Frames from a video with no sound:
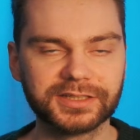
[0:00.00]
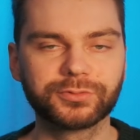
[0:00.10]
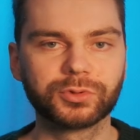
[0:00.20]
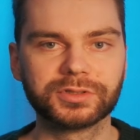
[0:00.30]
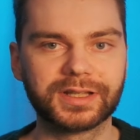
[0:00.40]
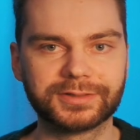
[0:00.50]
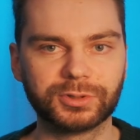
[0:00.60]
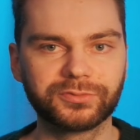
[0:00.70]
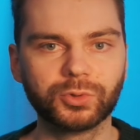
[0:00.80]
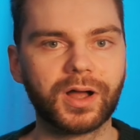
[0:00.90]
different
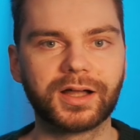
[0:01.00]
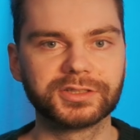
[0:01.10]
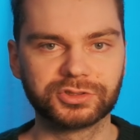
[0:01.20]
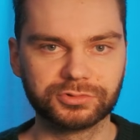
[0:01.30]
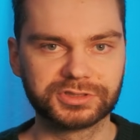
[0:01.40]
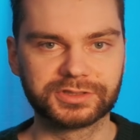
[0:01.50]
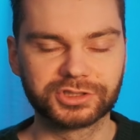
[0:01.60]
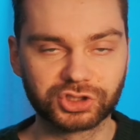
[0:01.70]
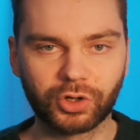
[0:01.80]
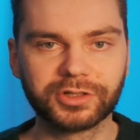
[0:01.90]
than if you are using
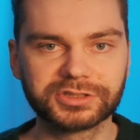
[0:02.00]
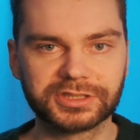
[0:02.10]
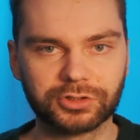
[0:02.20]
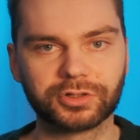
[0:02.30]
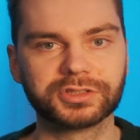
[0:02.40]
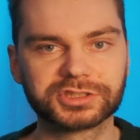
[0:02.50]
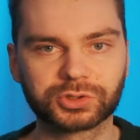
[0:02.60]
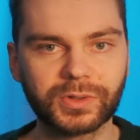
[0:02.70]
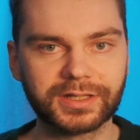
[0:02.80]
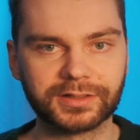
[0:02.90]
the joystick on the
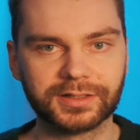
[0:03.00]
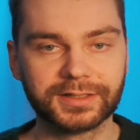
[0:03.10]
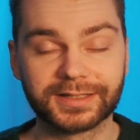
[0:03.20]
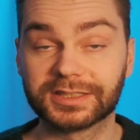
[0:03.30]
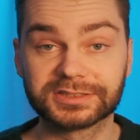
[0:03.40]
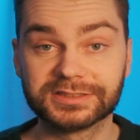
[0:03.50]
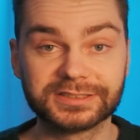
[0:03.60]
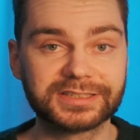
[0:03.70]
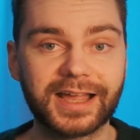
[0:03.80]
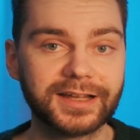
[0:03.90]
screen. That is an
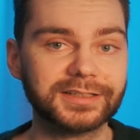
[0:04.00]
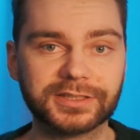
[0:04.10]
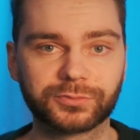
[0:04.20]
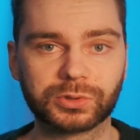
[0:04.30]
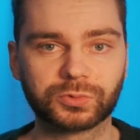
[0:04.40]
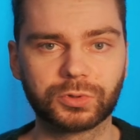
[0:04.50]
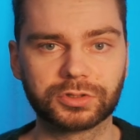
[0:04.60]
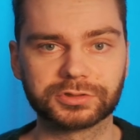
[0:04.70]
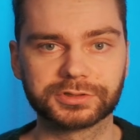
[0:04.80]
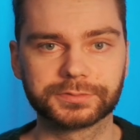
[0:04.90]
entirely different
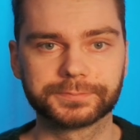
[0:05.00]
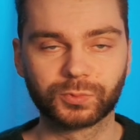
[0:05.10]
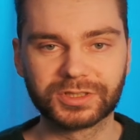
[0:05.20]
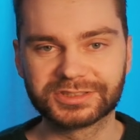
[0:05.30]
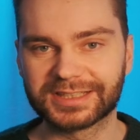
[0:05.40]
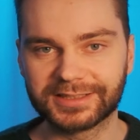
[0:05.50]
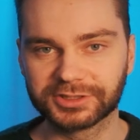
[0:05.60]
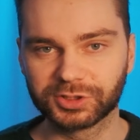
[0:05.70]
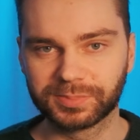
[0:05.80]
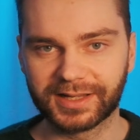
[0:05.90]
world. So when
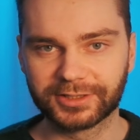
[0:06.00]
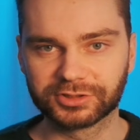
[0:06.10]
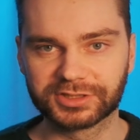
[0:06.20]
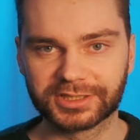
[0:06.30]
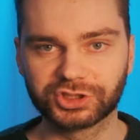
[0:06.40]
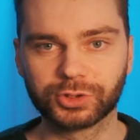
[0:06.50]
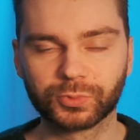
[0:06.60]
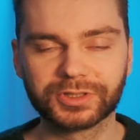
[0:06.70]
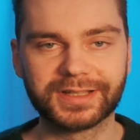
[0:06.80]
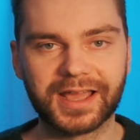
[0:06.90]
starting to play on touch, you
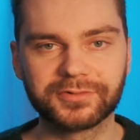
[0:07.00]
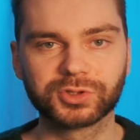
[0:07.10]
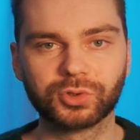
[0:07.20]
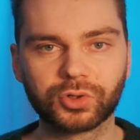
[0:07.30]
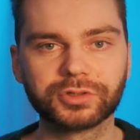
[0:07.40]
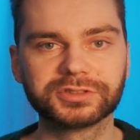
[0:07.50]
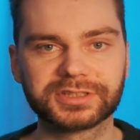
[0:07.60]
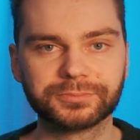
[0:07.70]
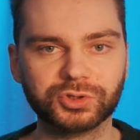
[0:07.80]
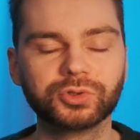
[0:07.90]
really have to learn
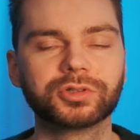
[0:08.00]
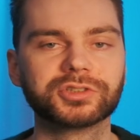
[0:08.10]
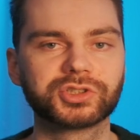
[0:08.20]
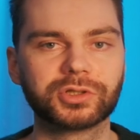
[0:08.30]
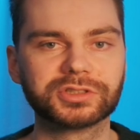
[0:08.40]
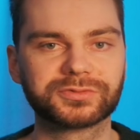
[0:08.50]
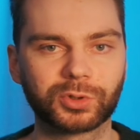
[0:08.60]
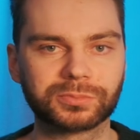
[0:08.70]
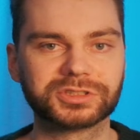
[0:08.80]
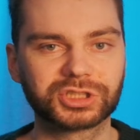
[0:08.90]
some new controls
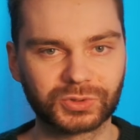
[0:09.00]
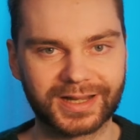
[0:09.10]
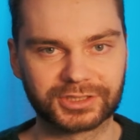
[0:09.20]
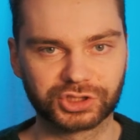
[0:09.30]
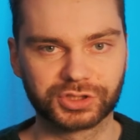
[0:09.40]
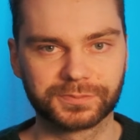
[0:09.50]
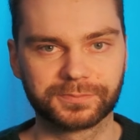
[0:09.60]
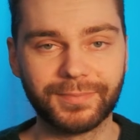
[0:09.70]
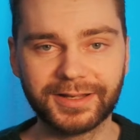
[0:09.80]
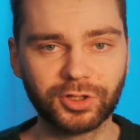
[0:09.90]
from scratch.
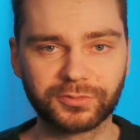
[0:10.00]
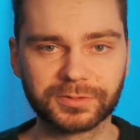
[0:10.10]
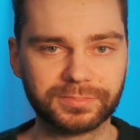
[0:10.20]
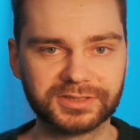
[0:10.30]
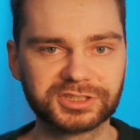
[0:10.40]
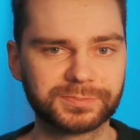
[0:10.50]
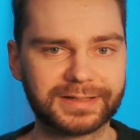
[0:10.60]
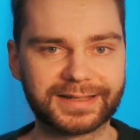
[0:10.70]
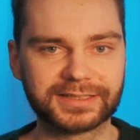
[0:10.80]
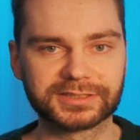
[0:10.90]
And many of the Blitz
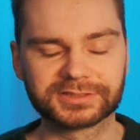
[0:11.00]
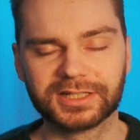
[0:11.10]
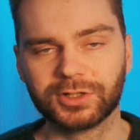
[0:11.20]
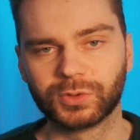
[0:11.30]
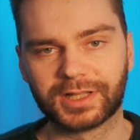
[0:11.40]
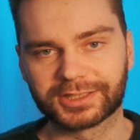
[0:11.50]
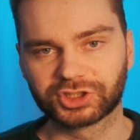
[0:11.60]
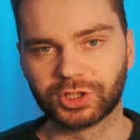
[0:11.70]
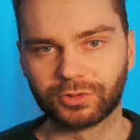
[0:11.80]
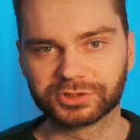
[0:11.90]
players will
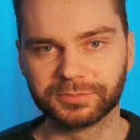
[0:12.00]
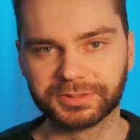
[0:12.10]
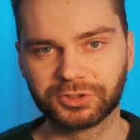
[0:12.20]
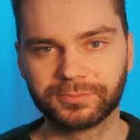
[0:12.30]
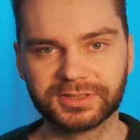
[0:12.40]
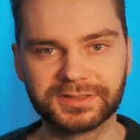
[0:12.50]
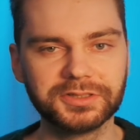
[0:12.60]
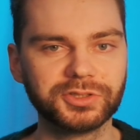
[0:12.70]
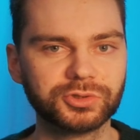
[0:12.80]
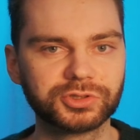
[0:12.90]
actually also be completely
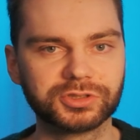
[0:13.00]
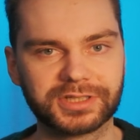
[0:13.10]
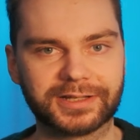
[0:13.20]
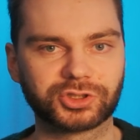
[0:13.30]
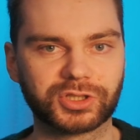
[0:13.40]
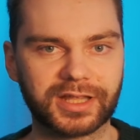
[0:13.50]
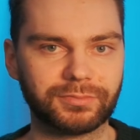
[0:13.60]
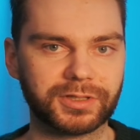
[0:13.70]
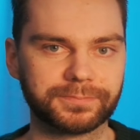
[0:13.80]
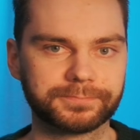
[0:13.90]
new to touch
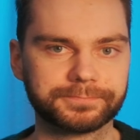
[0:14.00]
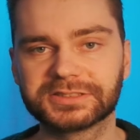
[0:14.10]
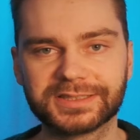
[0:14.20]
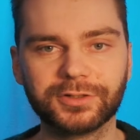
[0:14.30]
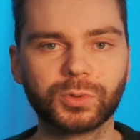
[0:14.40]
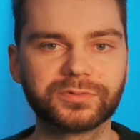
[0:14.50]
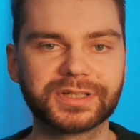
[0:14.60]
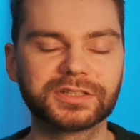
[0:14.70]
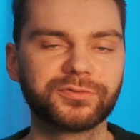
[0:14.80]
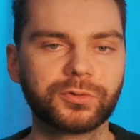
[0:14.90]
gaming. But still,
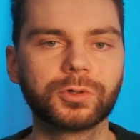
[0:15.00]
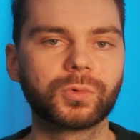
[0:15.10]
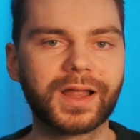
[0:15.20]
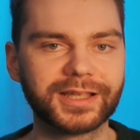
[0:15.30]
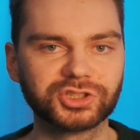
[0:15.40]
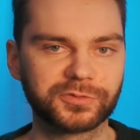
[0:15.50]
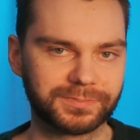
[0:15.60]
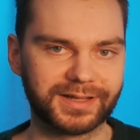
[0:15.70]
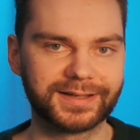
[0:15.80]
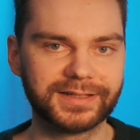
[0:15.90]
we've got the full range
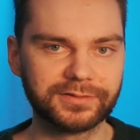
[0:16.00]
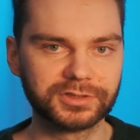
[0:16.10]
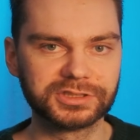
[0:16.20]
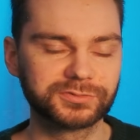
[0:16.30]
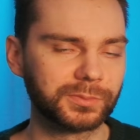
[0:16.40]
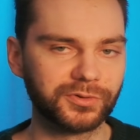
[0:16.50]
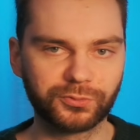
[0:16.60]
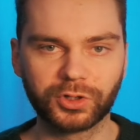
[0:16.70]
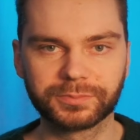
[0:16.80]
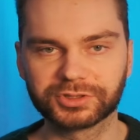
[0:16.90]
of player levels from the
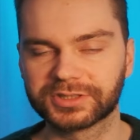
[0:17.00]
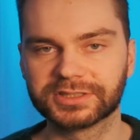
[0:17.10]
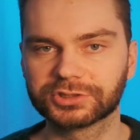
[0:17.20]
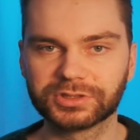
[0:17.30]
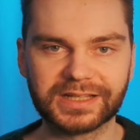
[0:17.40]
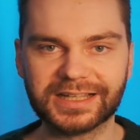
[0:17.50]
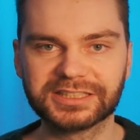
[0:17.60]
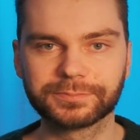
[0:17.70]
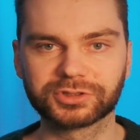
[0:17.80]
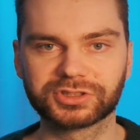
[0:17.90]
40%ers to the
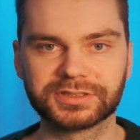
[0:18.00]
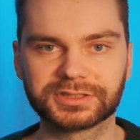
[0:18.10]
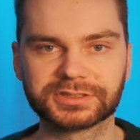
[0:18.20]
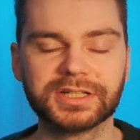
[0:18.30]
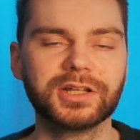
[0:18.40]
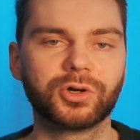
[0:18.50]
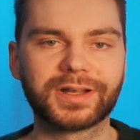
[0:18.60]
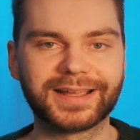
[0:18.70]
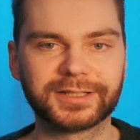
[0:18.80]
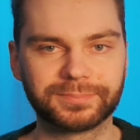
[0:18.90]
80%ers
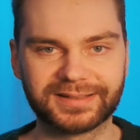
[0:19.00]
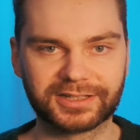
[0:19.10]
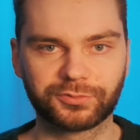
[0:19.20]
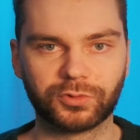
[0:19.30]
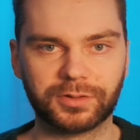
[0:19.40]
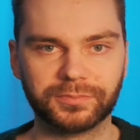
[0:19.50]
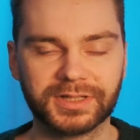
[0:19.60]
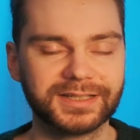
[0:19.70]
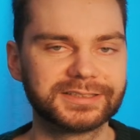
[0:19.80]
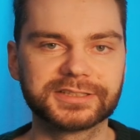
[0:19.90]
on either platform.
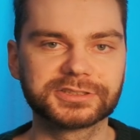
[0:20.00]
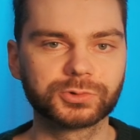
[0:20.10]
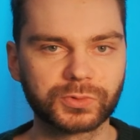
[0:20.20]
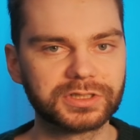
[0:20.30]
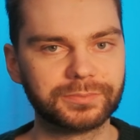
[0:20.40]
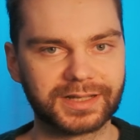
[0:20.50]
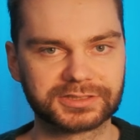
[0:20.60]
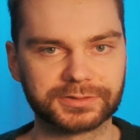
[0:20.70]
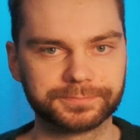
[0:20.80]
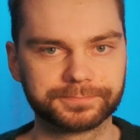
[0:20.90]
It doesn't really
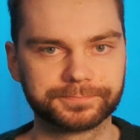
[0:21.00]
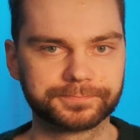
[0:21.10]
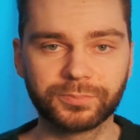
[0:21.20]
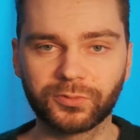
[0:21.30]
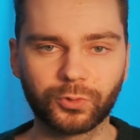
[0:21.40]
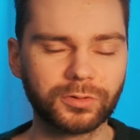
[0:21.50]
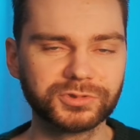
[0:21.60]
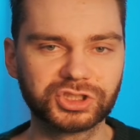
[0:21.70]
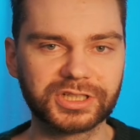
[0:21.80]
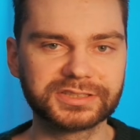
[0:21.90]
matter. You can
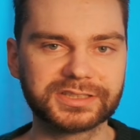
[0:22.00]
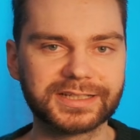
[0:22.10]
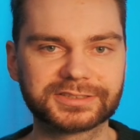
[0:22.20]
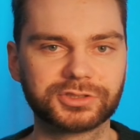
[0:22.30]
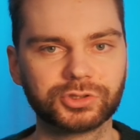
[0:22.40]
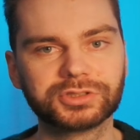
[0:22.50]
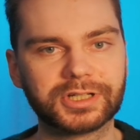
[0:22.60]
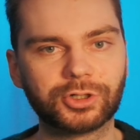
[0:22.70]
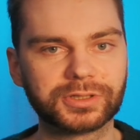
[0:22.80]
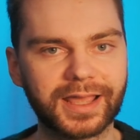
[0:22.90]
perform just as
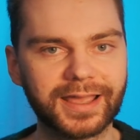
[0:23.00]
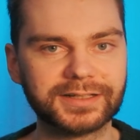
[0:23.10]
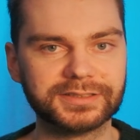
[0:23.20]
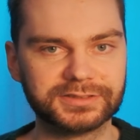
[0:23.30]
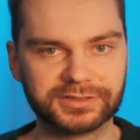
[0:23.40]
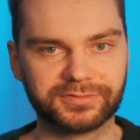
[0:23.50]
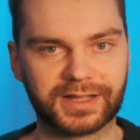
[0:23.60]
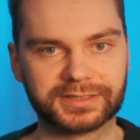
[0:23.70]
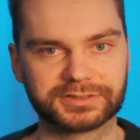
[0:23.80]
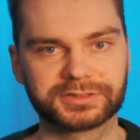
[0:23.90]
good on any
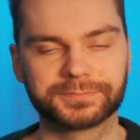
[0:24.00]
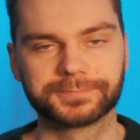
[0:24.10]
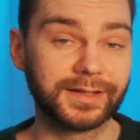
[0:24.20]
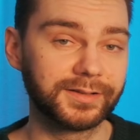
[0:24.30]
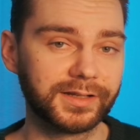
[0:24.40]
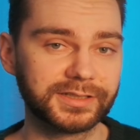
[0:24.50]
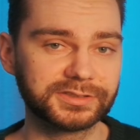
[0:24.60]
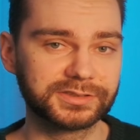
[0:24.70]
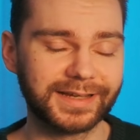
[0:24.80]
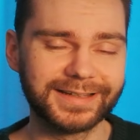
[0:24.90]
device.
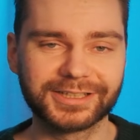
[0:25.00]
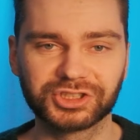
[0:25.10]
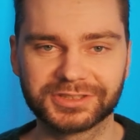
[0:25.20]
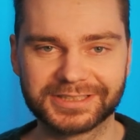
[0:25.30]
Nonetheless, I actually